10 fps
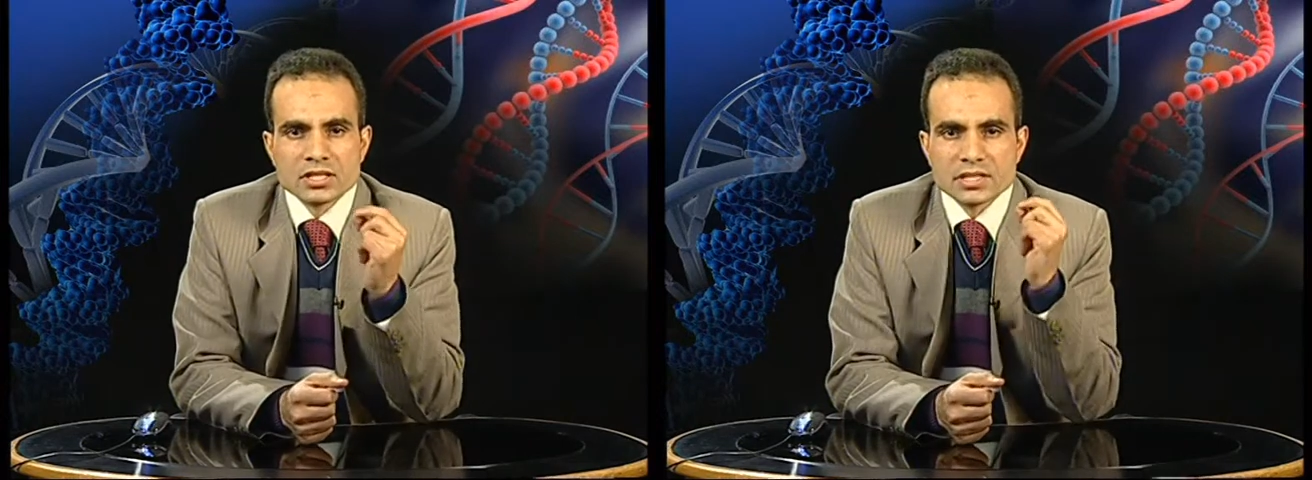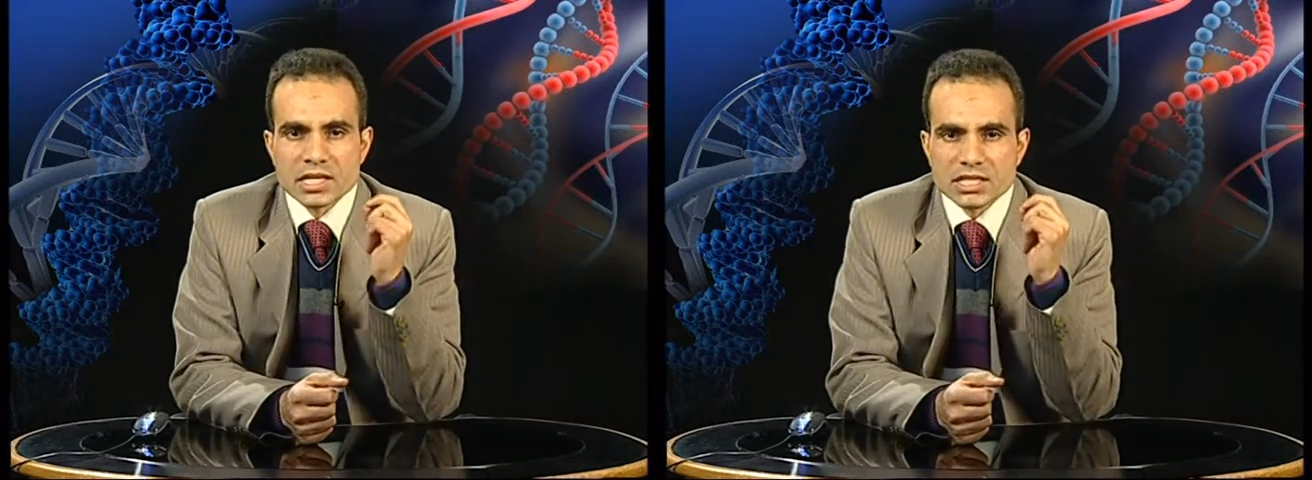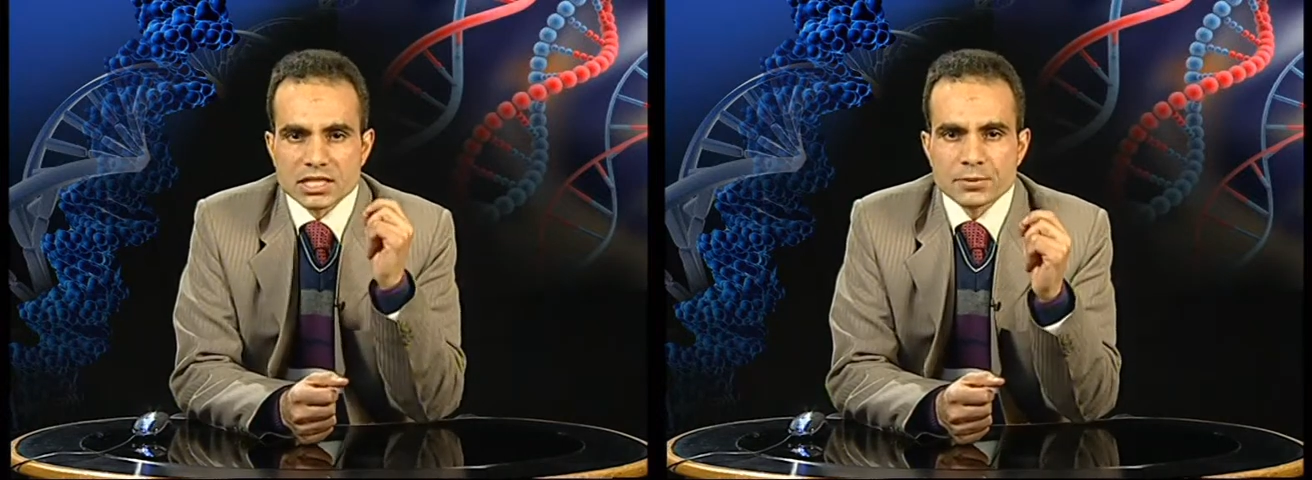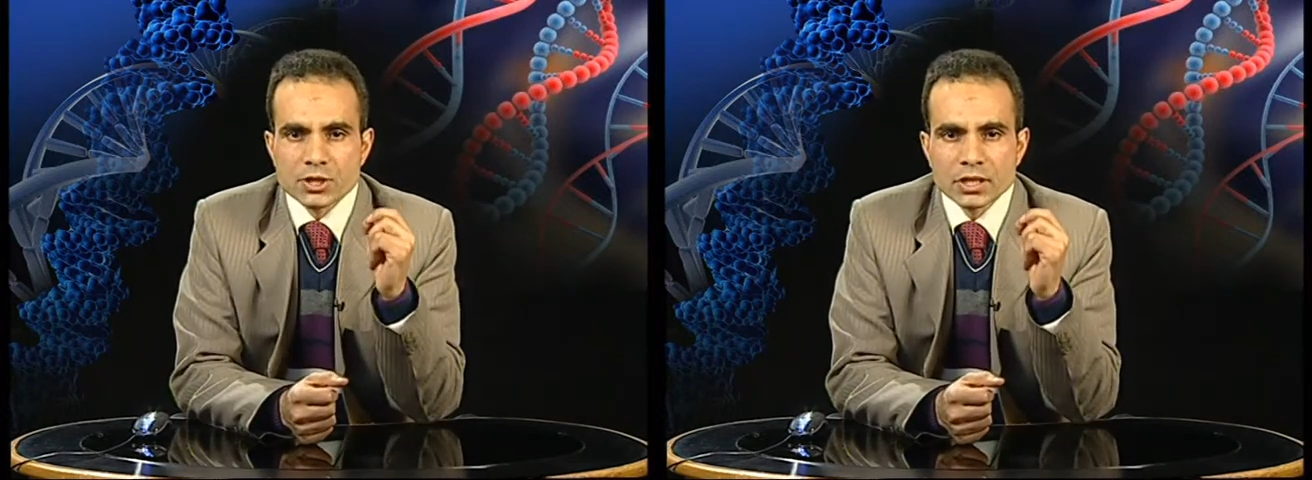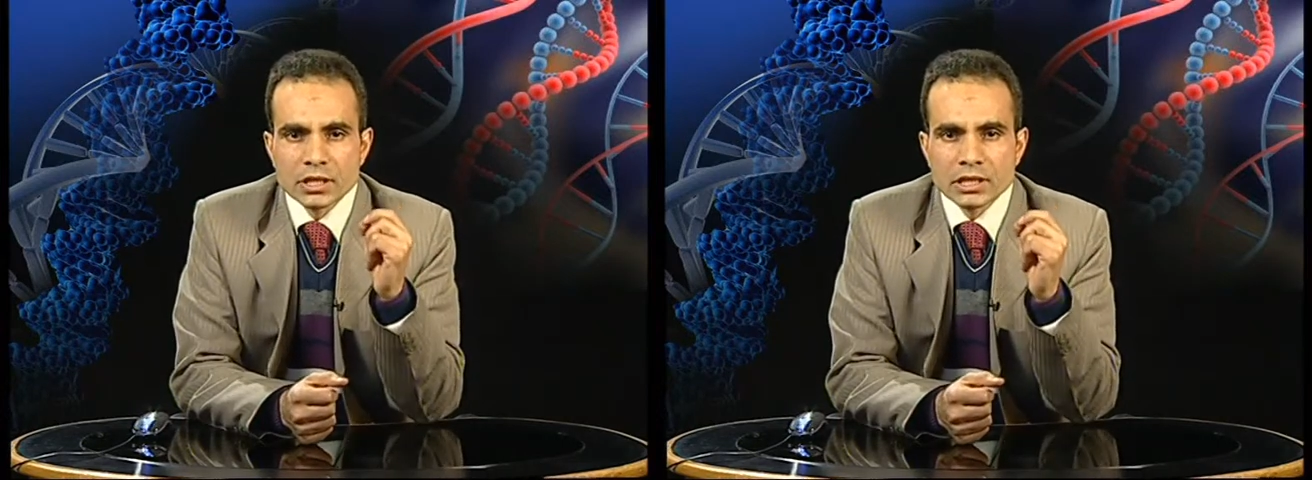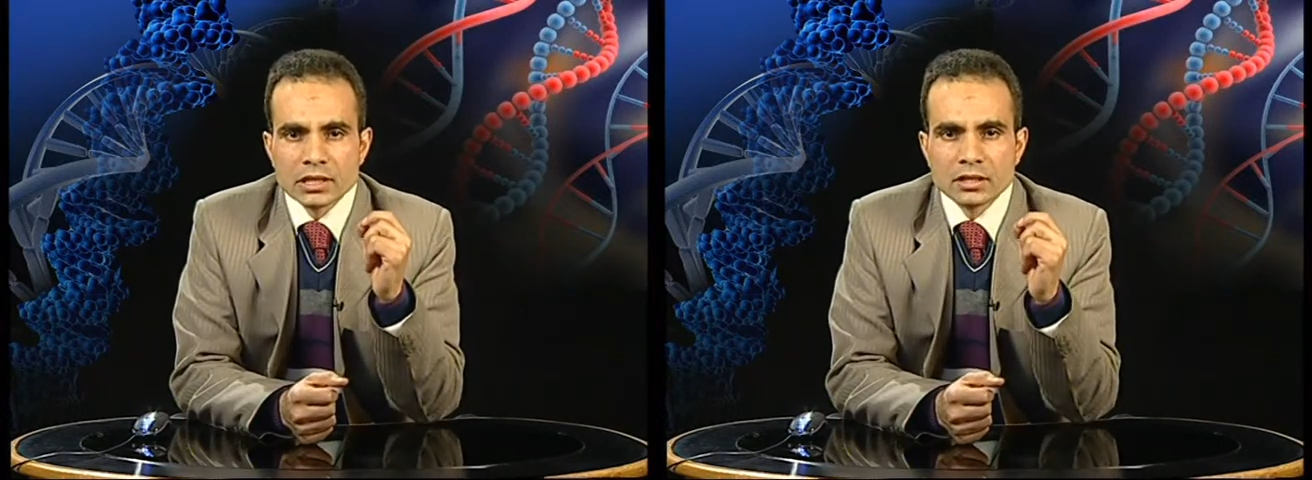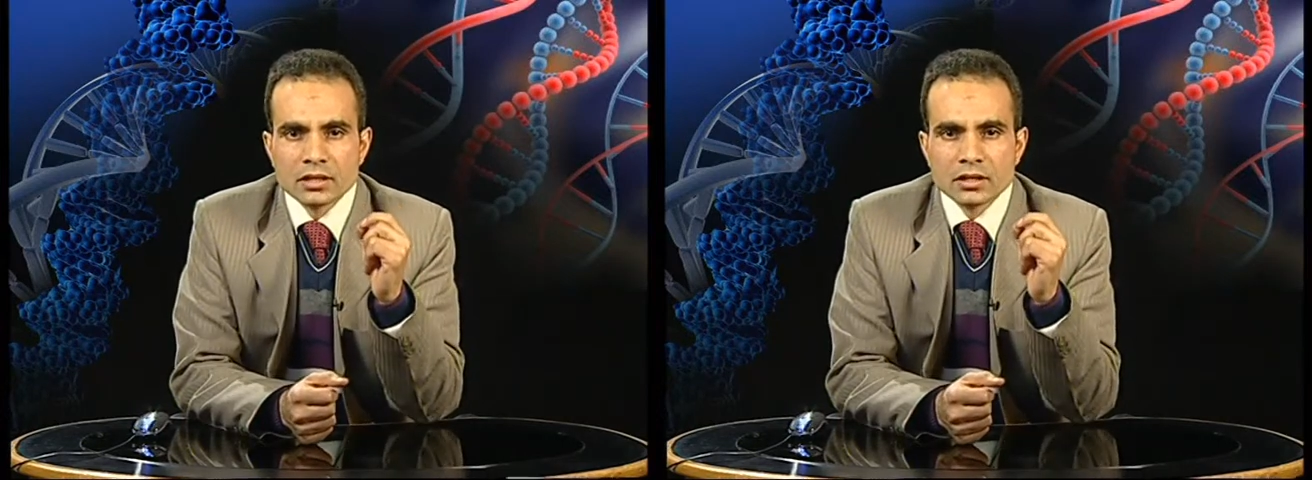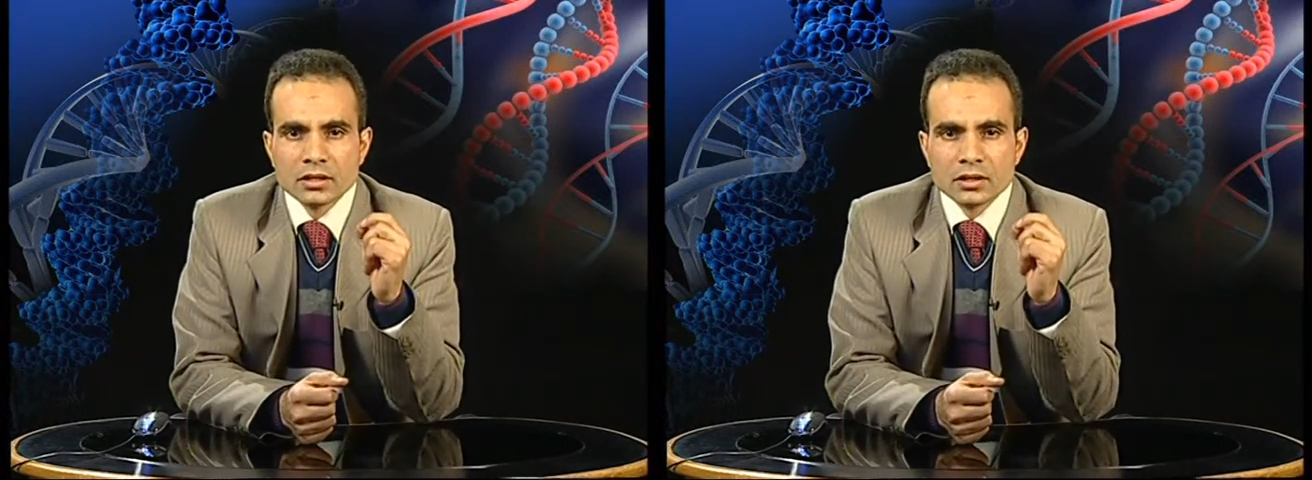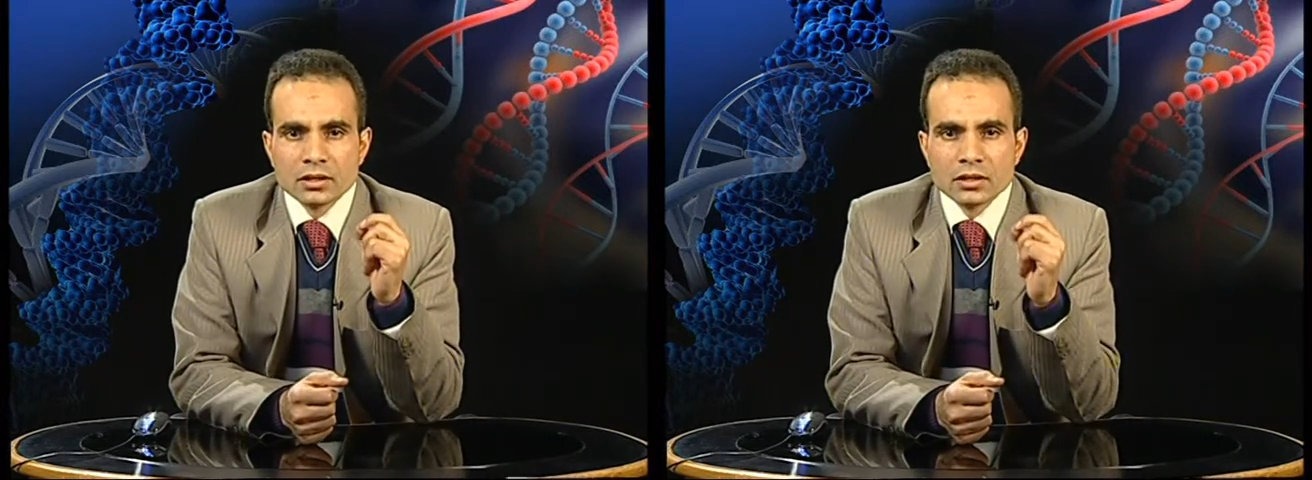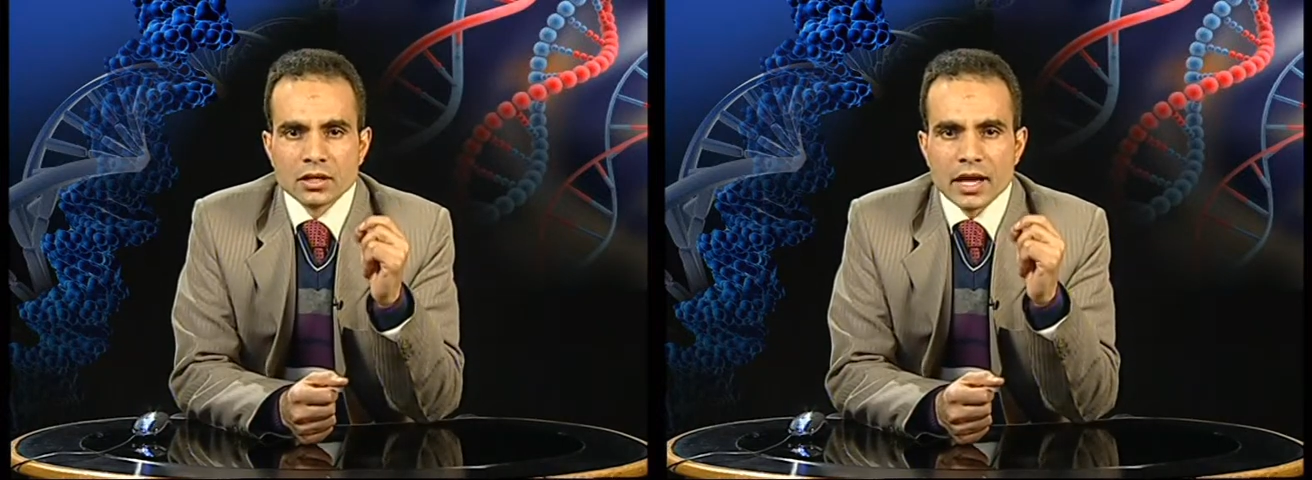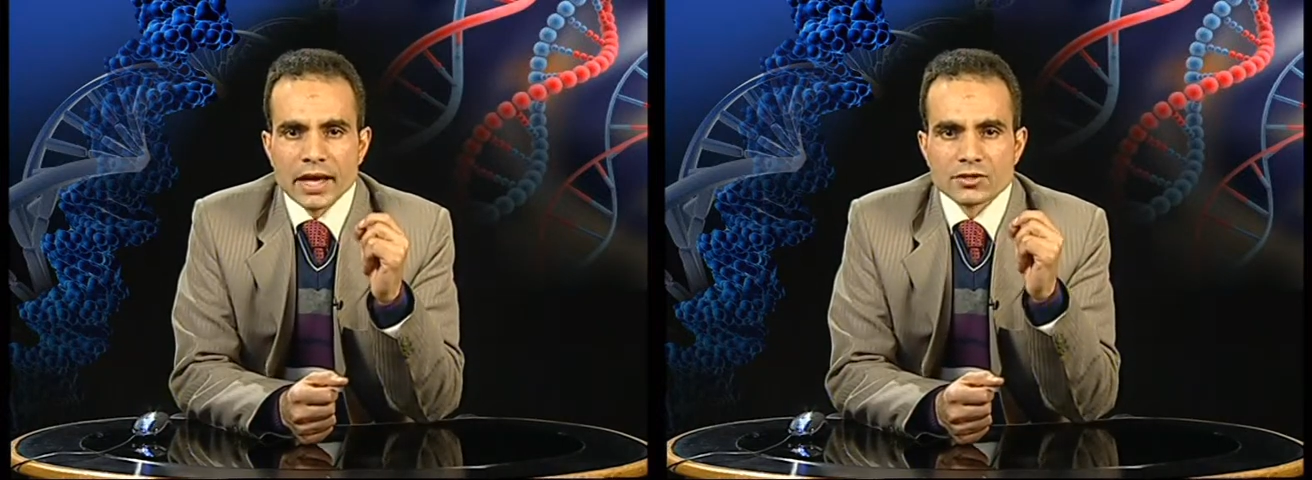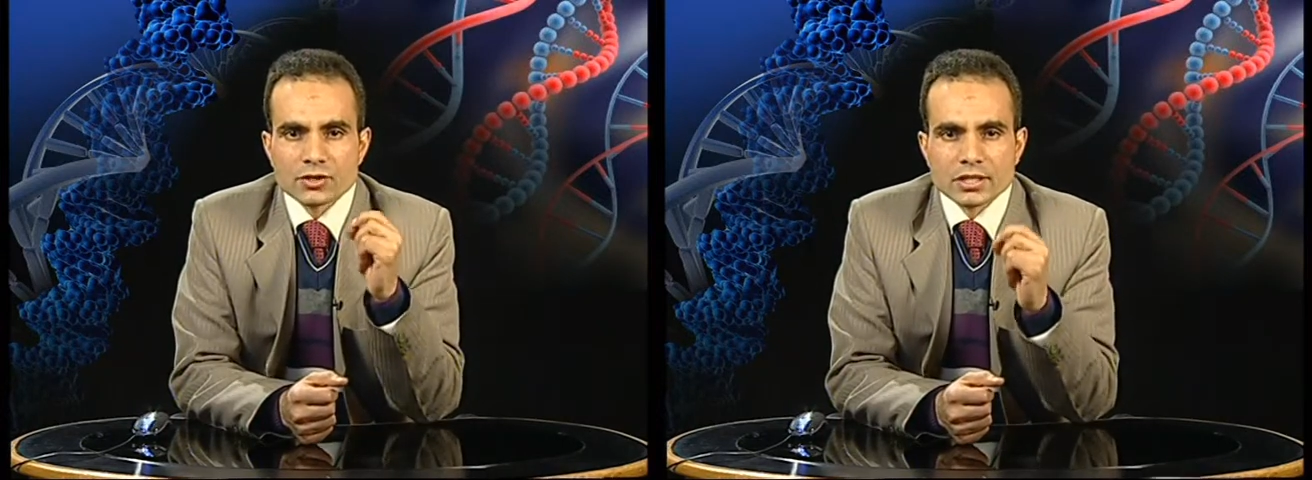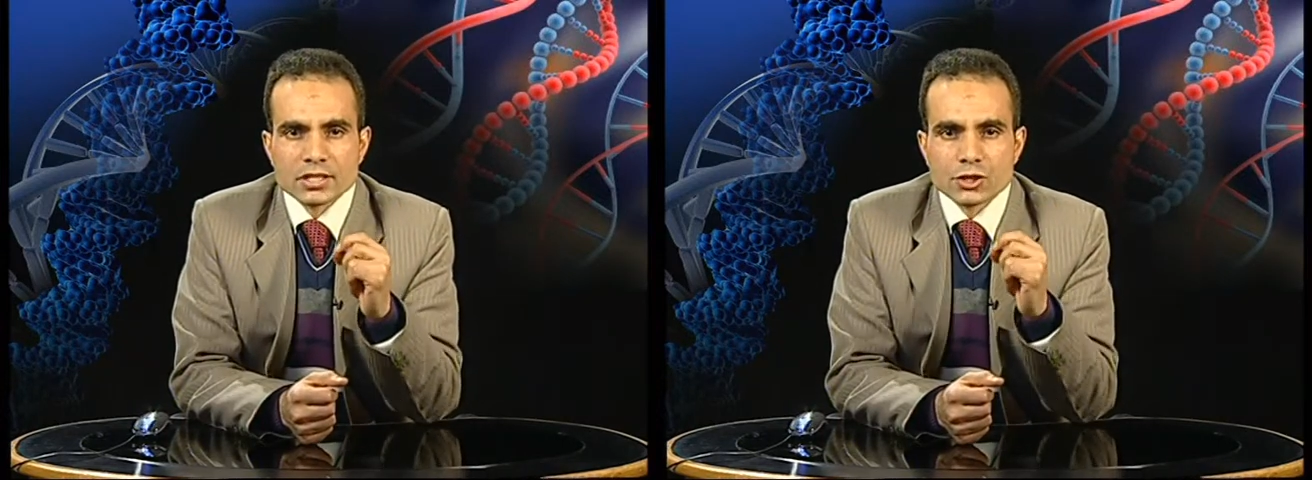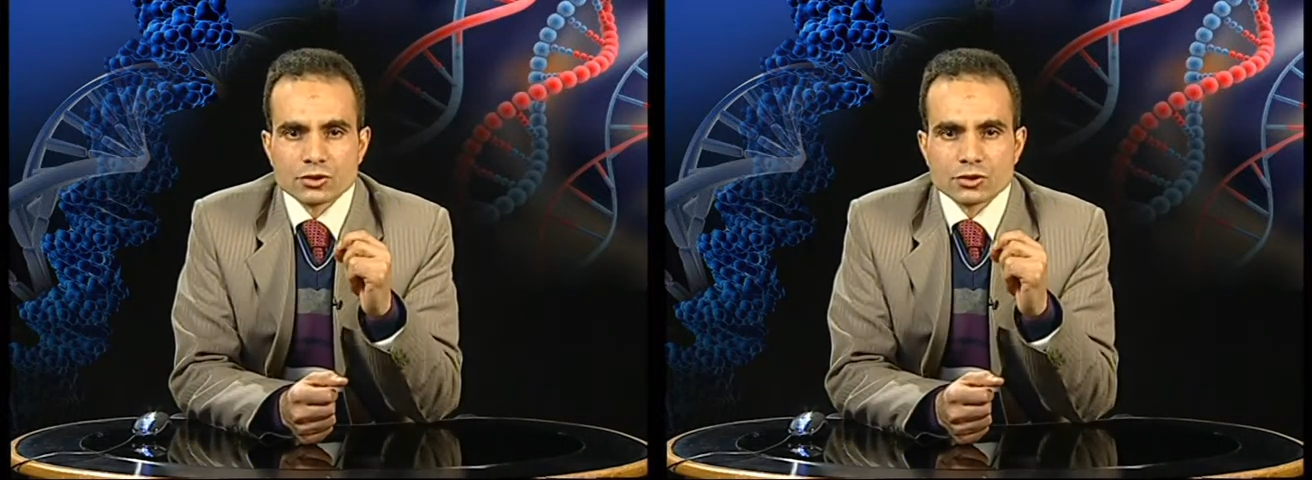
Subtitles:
transcription and translation.